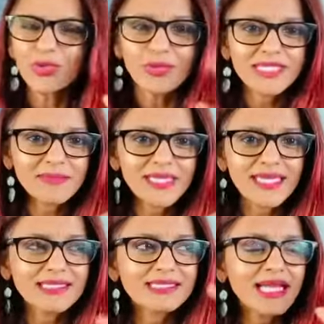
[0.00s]
No, no, it's
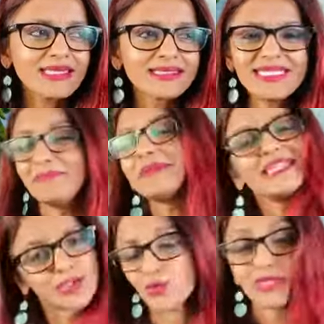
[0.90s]
something else. And T.
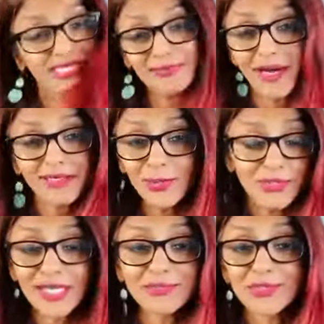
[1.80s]
Please Google SMART
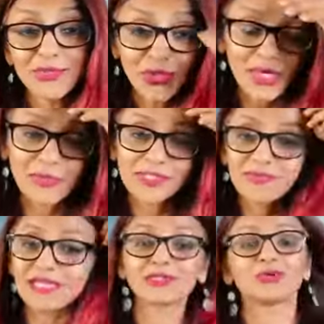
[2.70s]
goals. I'm so sorry. I
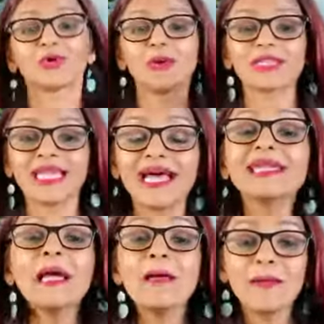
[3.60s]
wasn't planning to talk about
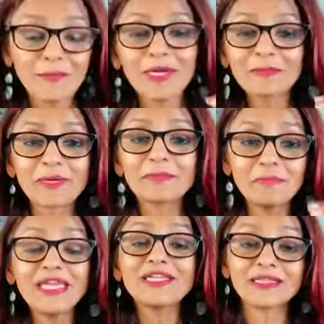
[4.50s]
that. But
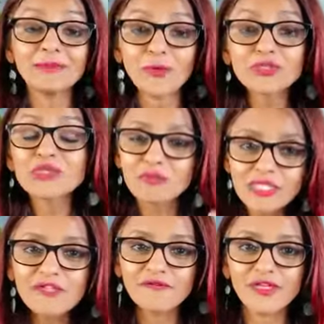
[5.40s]
but make the more
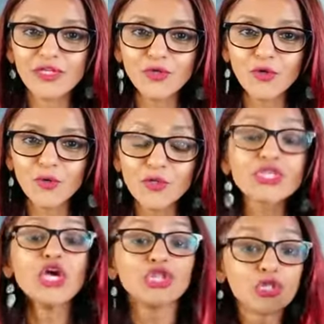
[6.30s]
specific your
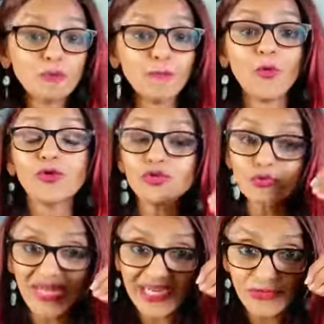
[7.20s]
goals, the more
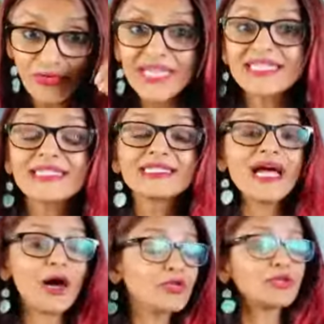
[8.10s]
you like write it
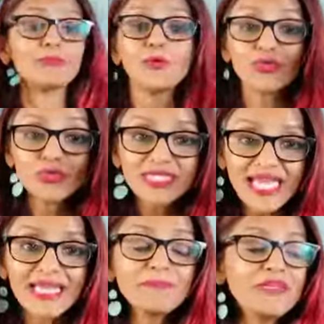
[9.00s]
down, the more you
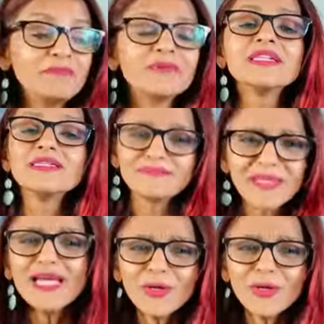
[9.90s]
tell people